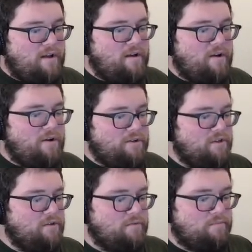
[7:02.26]

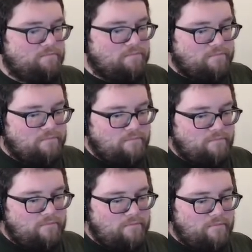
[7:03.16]
also
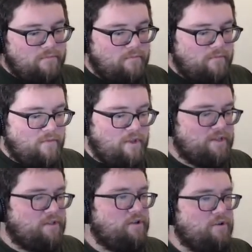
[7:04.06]

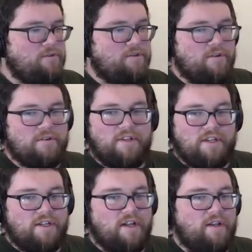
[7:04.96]
is scoped to your
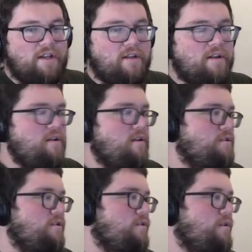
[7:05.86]
session ID.
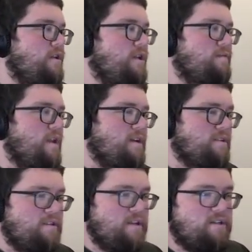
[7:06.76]
So if it has a
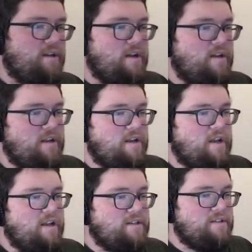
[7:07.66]
session ID
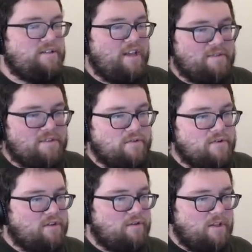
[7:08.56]
and it's the same as yours,
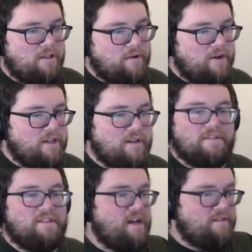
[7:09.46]
it'll be loaded in. If
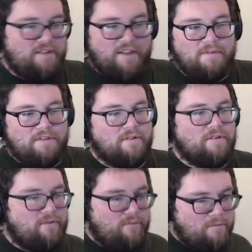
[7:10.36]
it's not the same as yours,
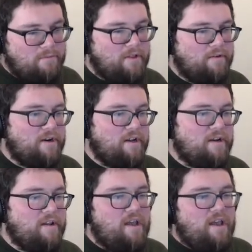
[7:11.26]
it won't be loaded in.
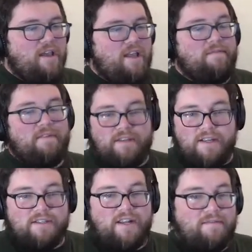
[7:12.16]
And if it
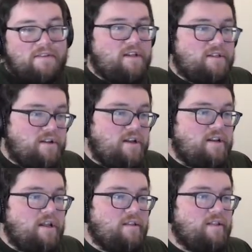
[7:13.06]
doesn't have a session
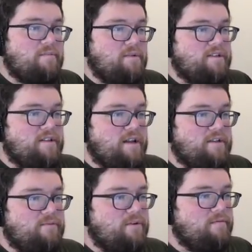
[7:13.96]
ID, then that means that
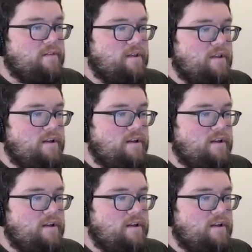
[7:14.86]
it's one of the